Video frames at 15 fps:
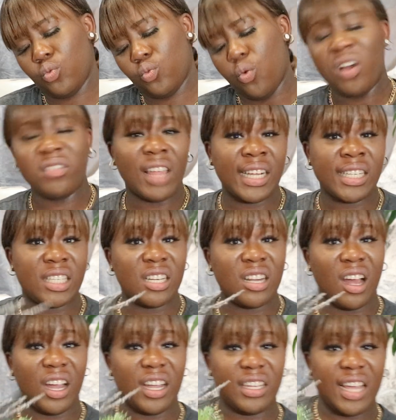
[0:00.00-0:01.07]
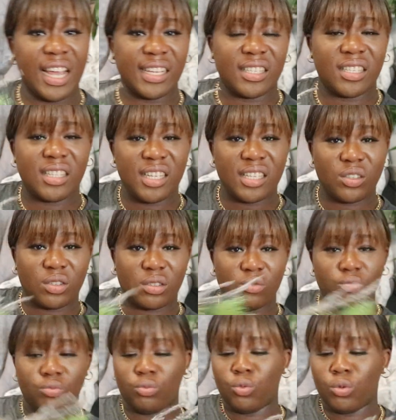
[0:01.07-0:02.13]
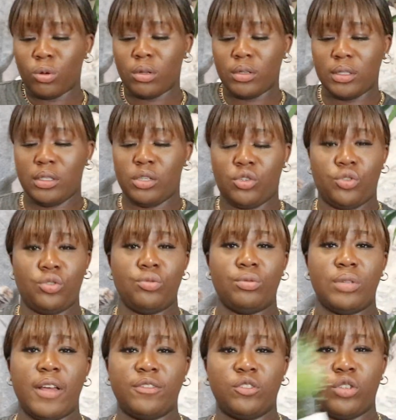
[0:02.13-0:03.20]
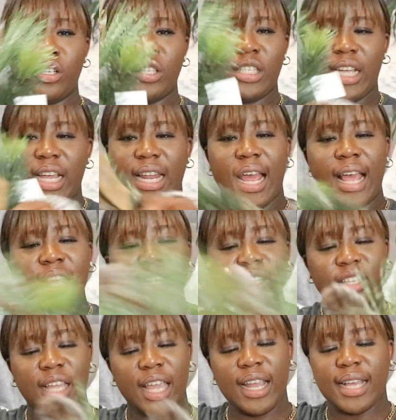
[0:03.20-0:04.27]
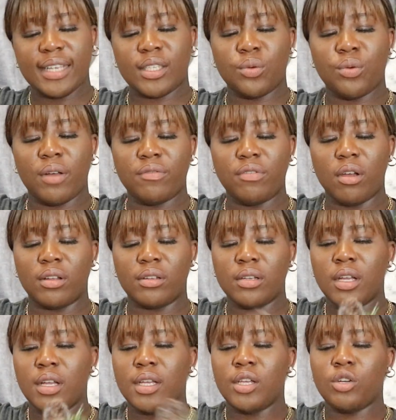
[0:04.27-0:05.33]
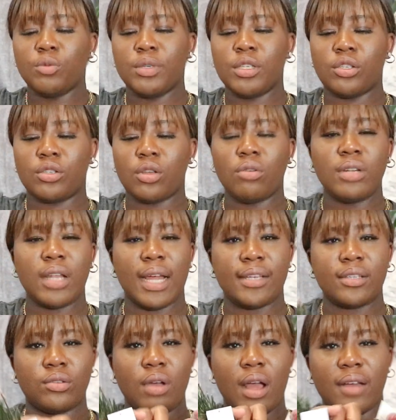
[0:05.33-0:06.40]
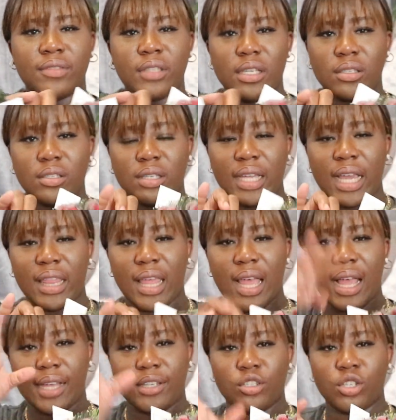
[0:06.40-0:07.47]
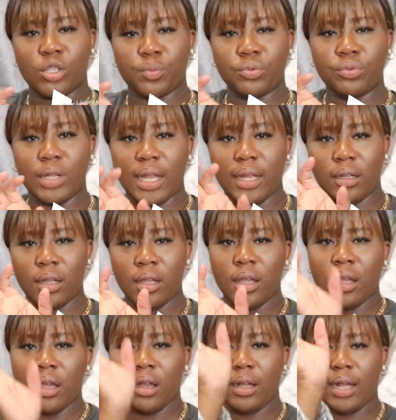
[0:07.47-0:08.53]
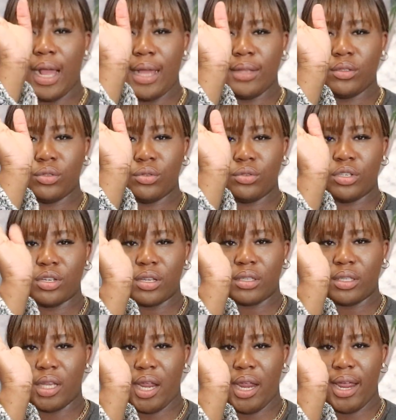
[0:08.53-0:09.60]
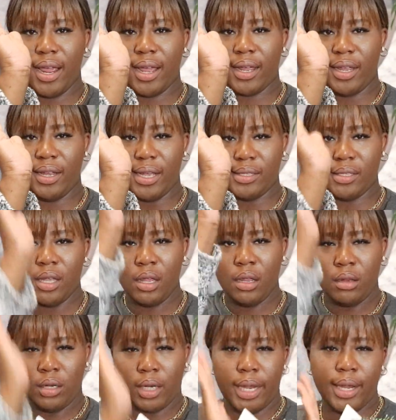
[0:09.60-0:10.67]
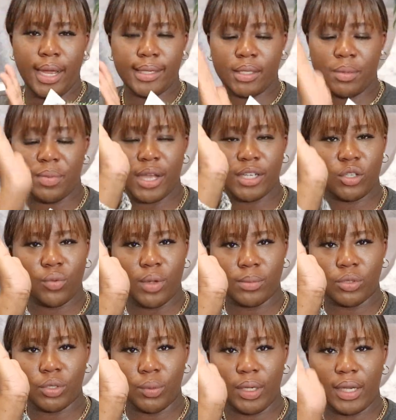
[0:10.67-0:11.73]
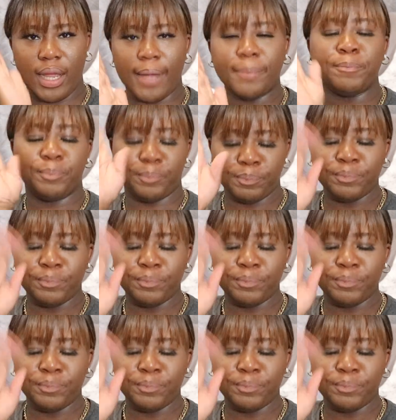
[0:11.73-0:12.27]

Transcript: 199 yes this one is two that i've joined together so can you guys see what i've done it will be so nice to have this together and just put like can't do just here can you guys can you guys imagine what i'm doing yeah